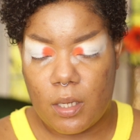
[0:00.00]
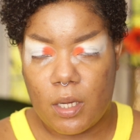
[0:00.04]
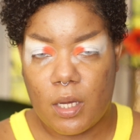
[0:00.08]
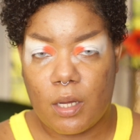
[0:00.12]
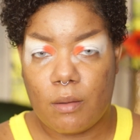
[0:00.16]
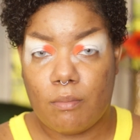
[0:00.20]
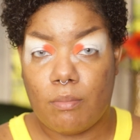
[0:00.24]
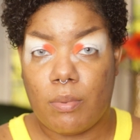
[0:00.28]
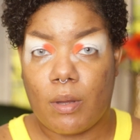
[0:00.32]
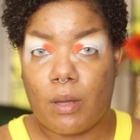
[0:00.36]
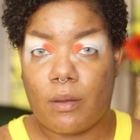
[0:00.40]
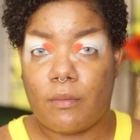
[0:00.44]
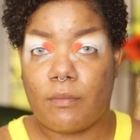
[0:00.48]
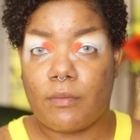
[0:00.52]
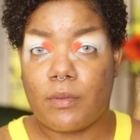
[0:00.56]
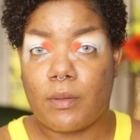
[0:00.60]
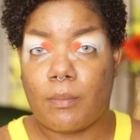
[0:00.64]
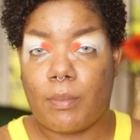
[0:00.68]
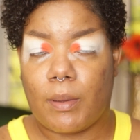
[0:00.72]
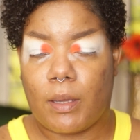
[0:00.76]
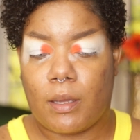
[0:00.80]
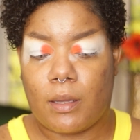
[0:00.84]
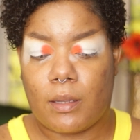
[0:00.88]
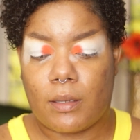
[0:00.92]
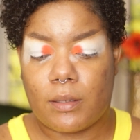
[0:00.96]
the
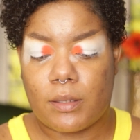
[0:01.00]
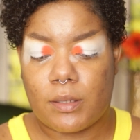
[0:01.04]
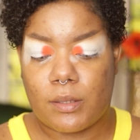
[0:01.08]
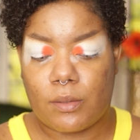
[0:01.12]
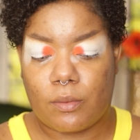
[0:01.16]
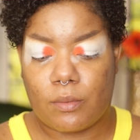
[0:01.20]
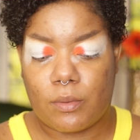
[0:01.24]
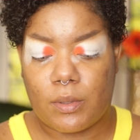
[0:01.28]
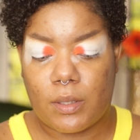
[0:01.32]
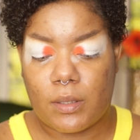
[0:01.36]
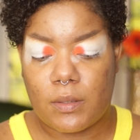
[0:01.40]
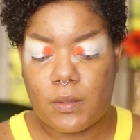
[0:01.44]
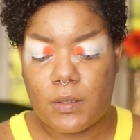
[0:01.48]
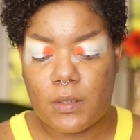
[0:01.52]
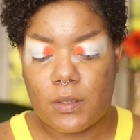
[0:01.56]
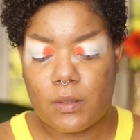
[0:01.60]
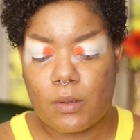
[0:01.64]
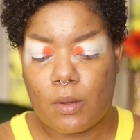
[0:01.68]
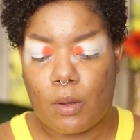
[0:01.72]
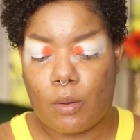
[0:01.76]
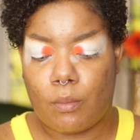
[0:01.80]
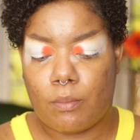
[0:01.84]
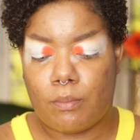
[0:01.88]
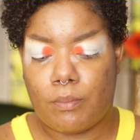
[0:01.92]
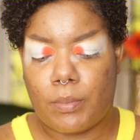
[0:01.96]
pan. So this is
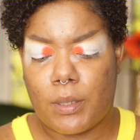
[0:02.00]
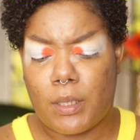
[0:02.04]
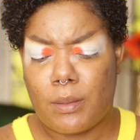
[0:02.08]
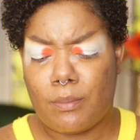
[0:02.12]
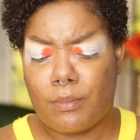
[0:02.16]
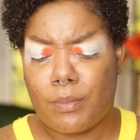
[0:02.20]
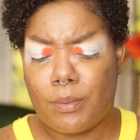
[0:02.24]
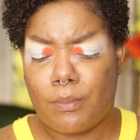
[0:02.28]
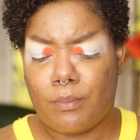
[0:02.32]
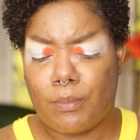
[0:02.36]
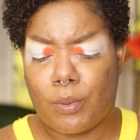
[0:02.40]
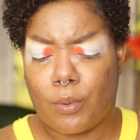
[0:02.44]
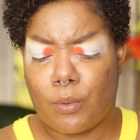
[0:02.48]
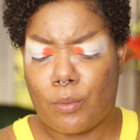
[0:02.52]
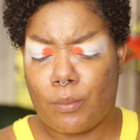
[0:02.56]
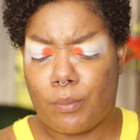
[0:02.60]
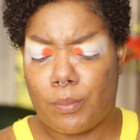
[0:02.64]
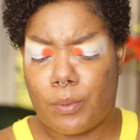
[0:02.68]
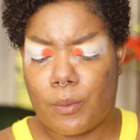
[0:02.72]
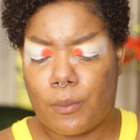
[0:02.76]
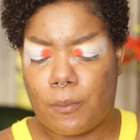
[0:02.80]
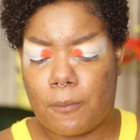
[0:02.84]
called Beep Boop.